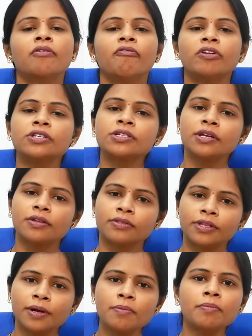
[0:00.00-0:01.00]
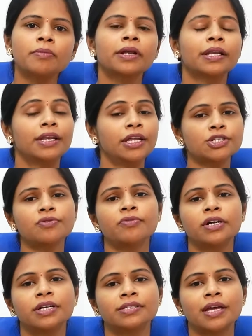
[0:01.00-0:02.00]
which the clinician
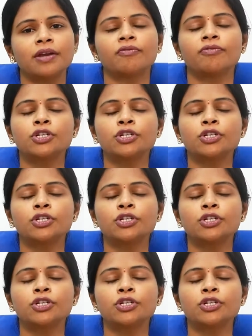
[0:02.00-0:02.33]
will decide